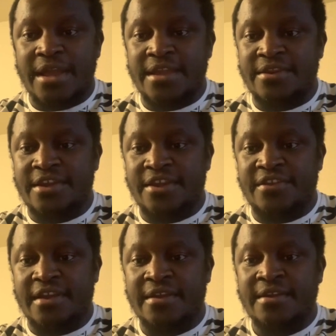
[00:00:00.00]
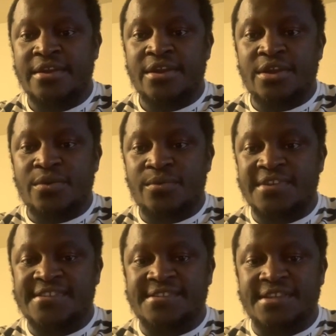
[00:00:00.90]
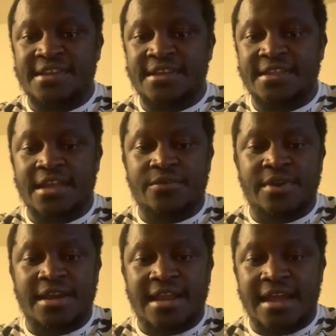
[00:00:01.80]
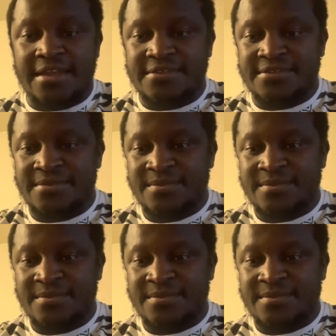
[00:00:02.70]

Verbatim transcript: in Kenya, we see the green light.